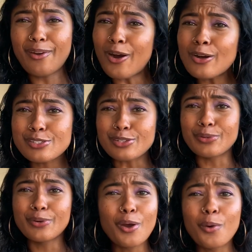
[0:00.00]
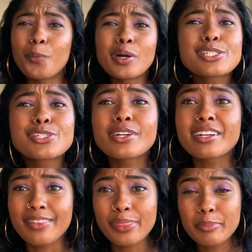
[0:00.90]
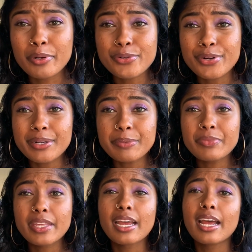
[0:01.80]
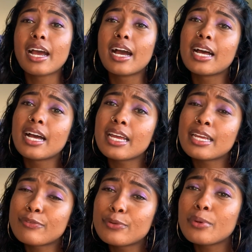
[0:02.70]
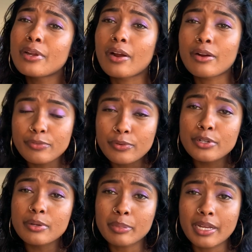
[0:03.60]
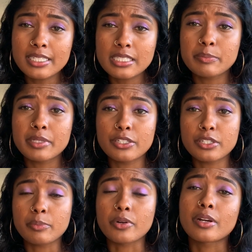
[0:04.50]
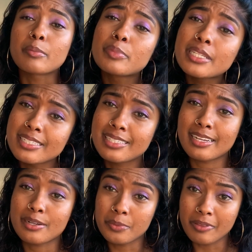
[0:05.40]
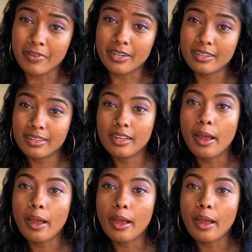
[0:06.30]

Also, once you're in the program, if you're applying to a PhD program, please get it with funding.